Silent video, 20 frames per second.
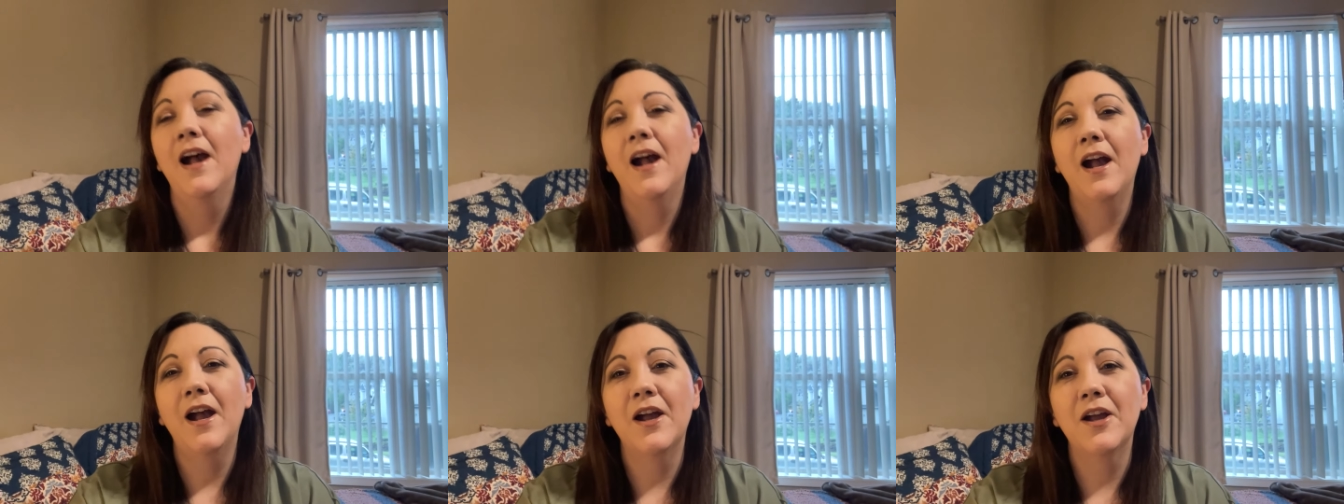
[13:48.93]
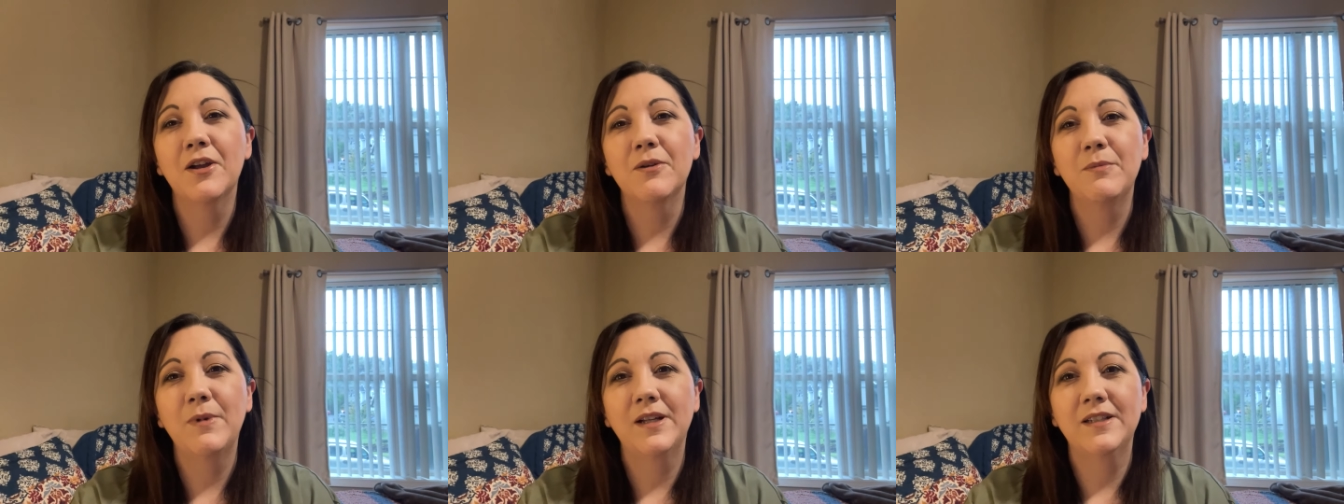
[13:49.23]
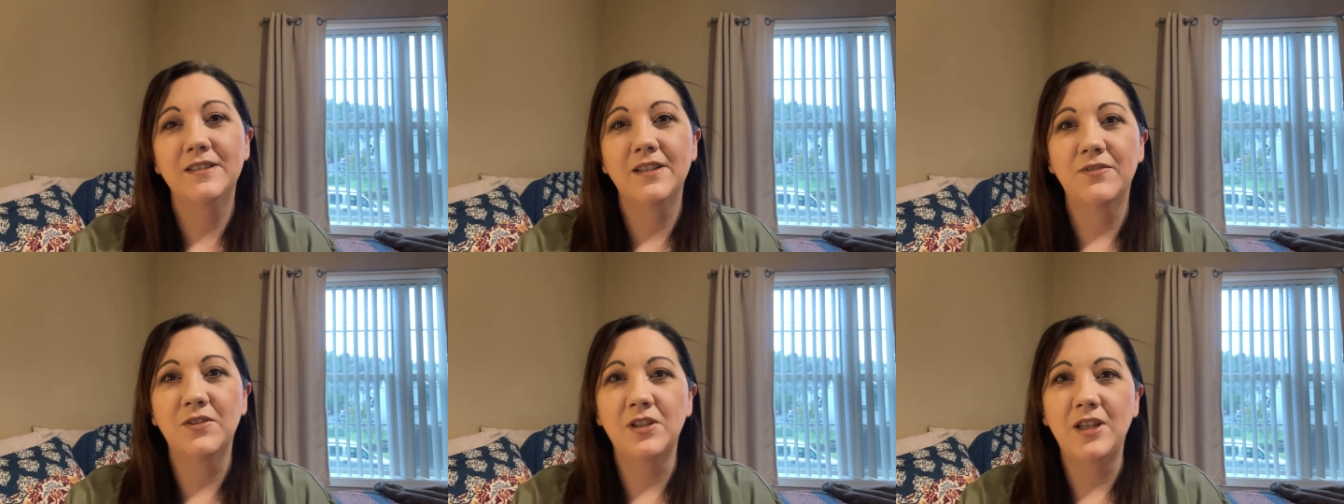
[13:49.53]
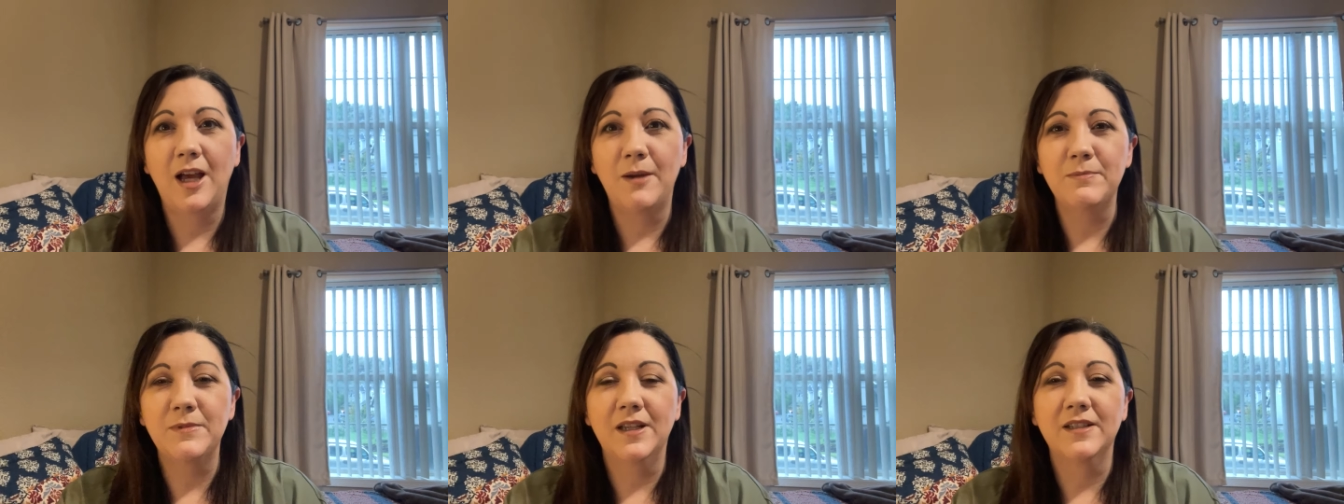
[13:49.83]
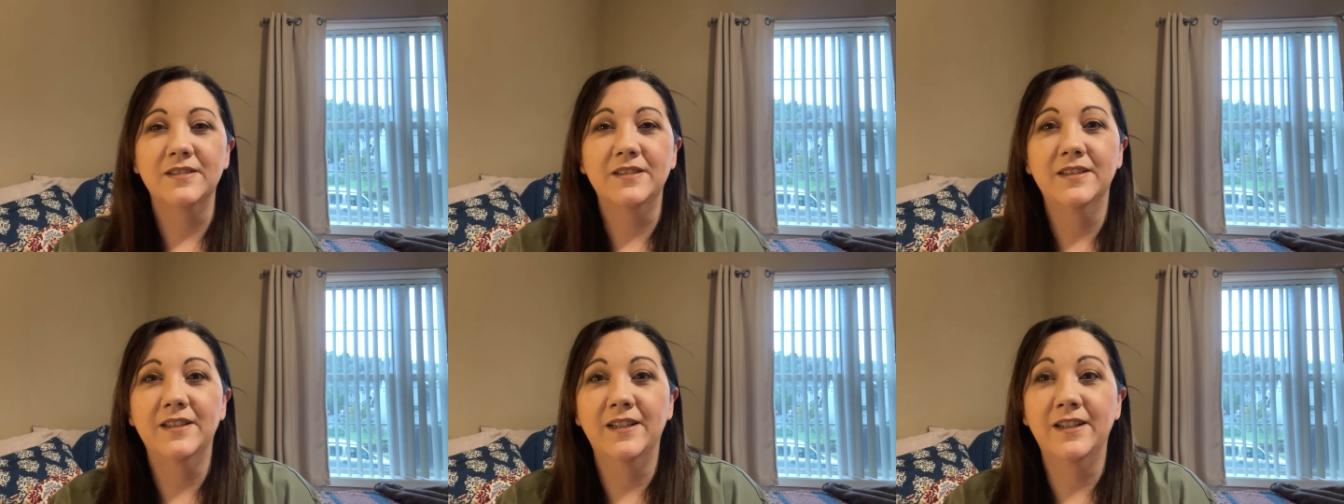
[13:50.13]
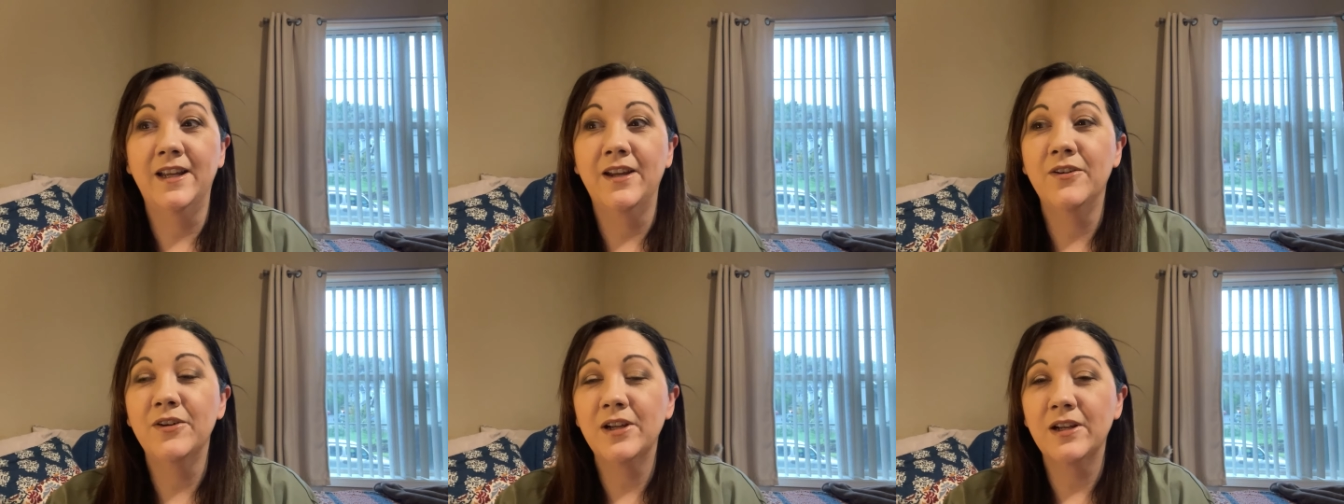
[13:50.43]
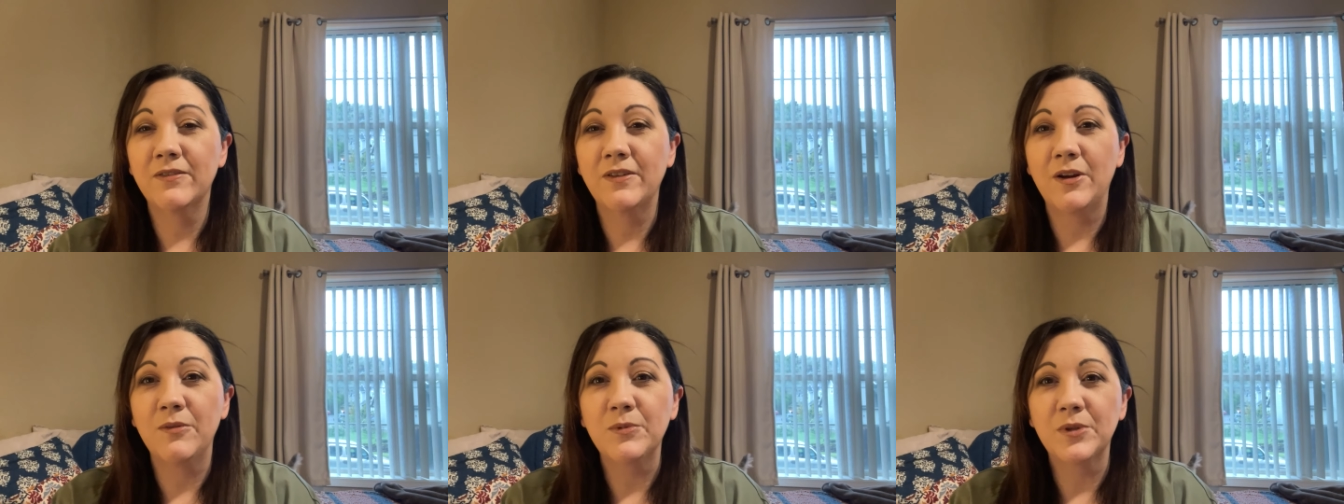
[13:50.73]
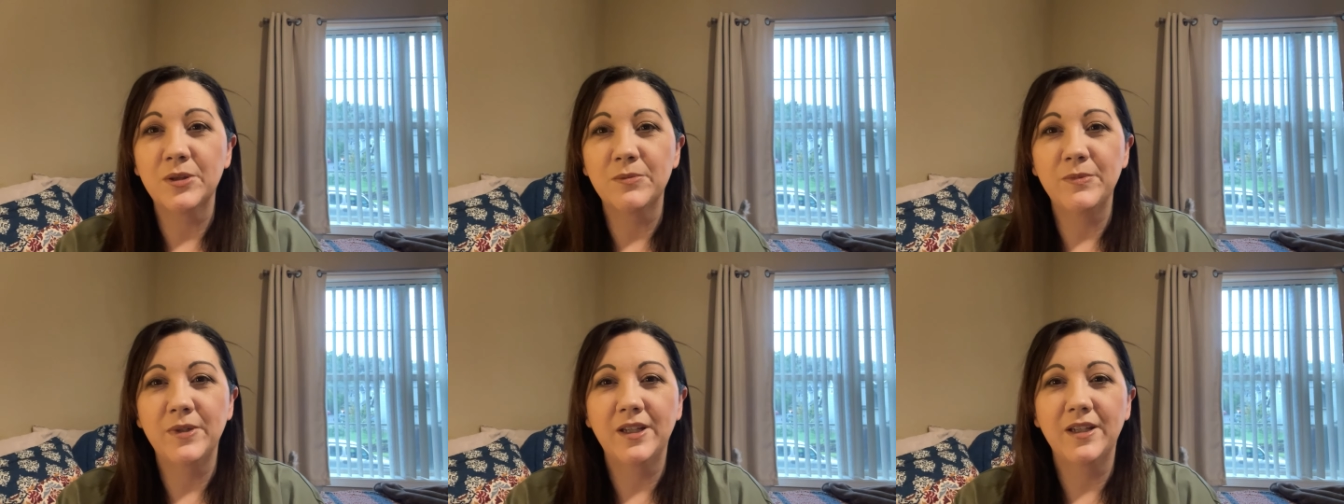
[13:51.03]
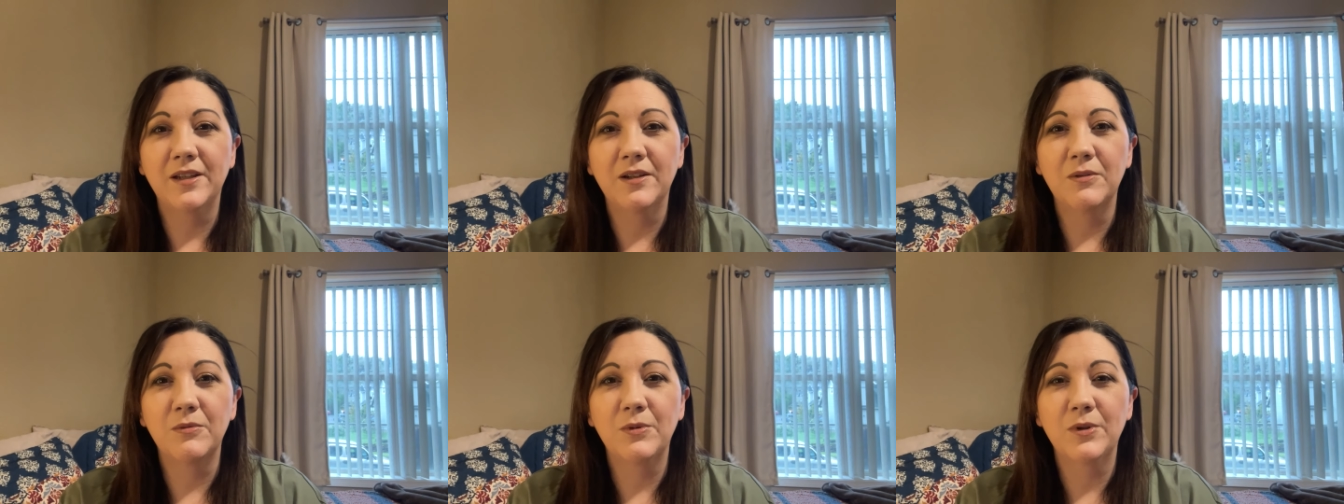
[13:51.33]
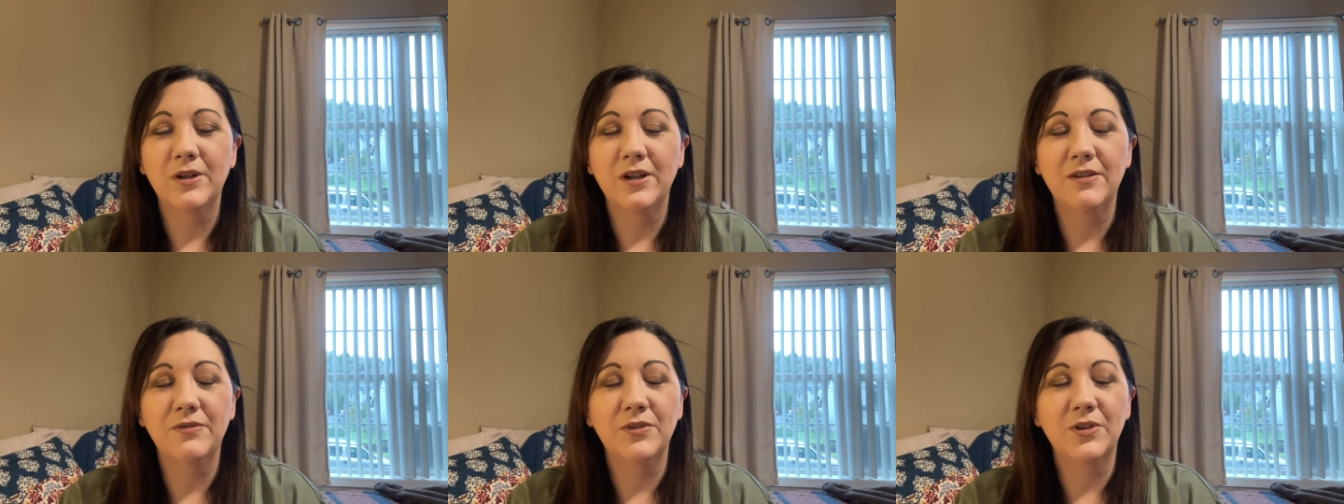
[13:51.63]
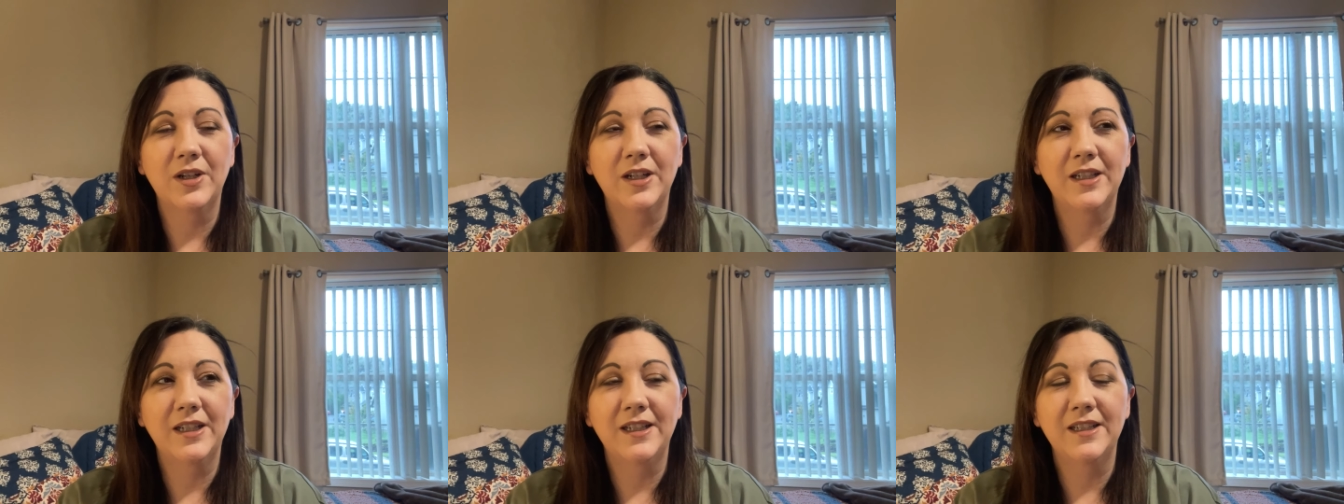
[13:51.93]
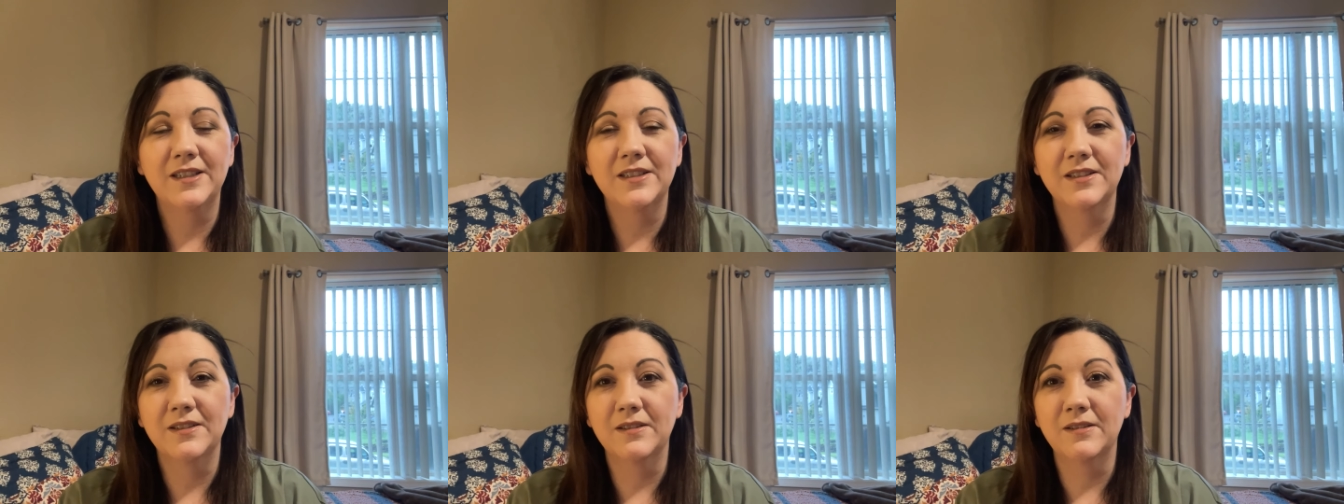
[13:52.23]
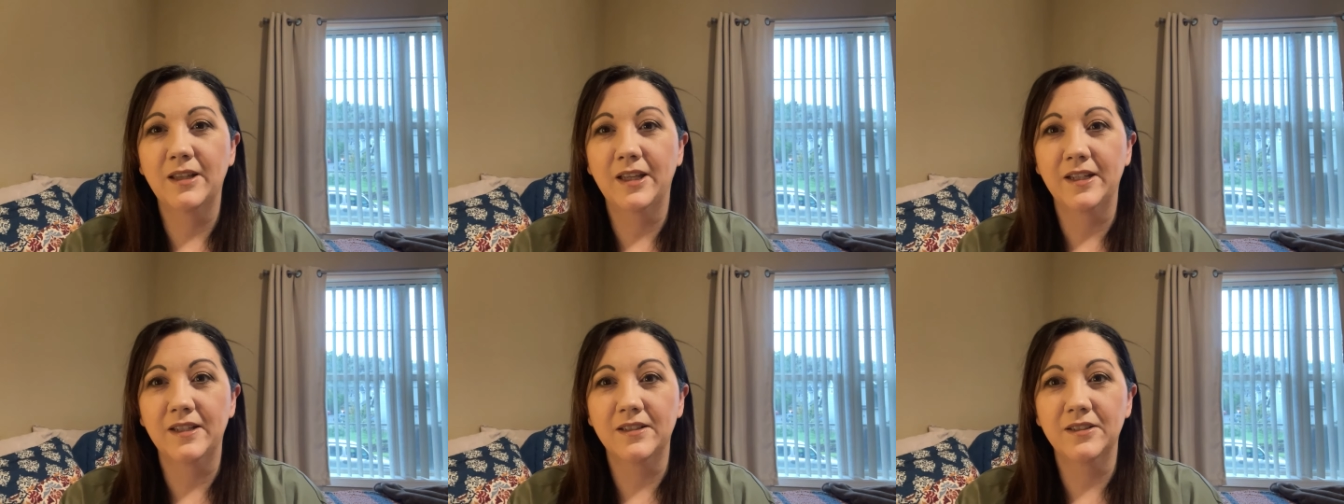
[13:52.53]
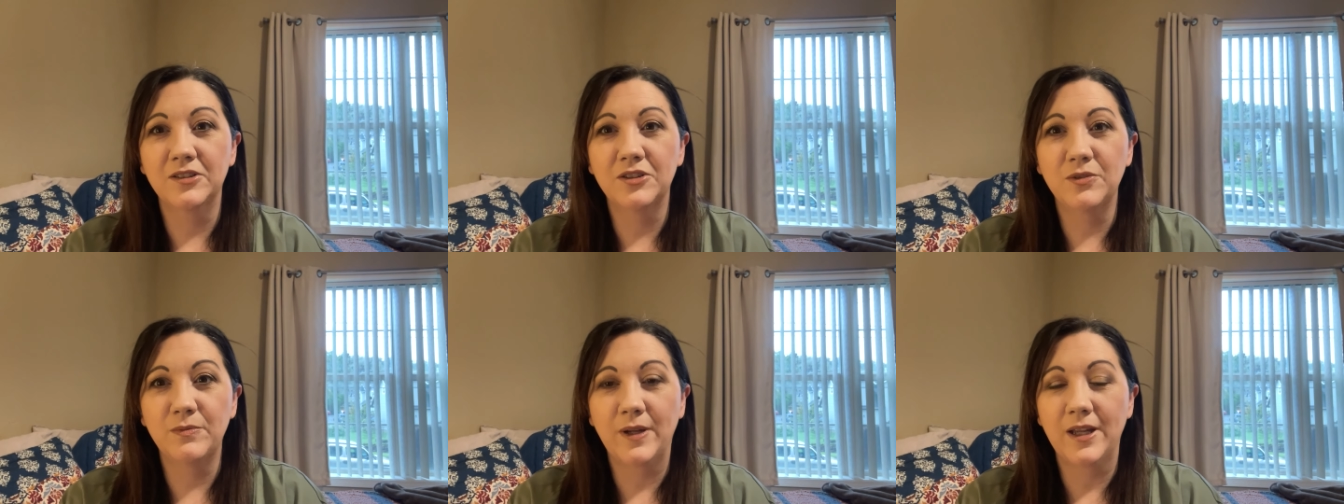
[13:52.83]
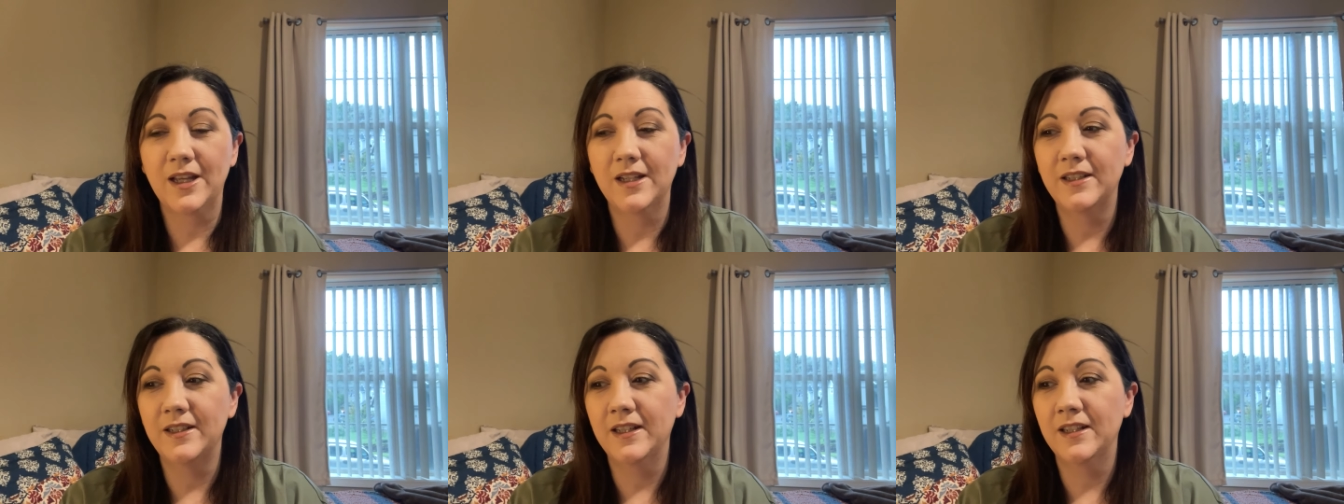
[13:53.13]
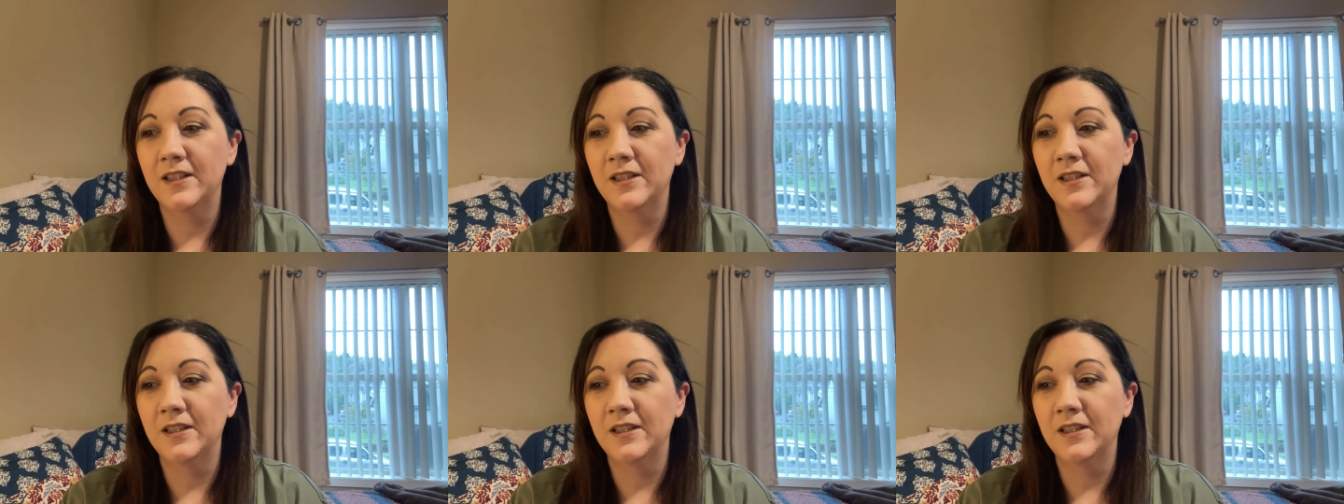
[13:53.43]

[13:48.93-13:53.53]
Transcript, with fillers: Um, I just have a lap desk that I carry around with me wherever I need to like do my editing.